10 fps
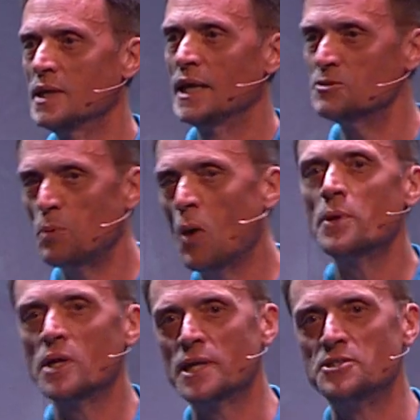It's
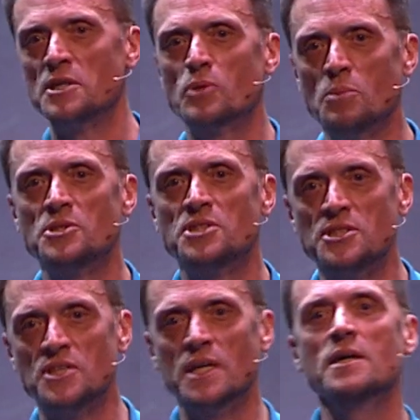popular because it promises
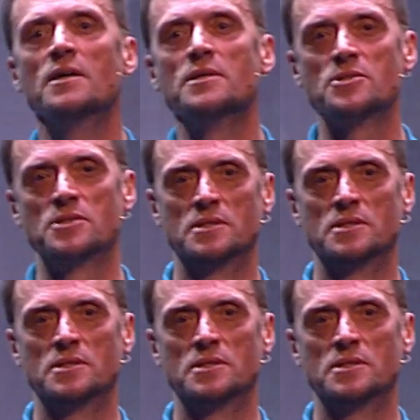the earth.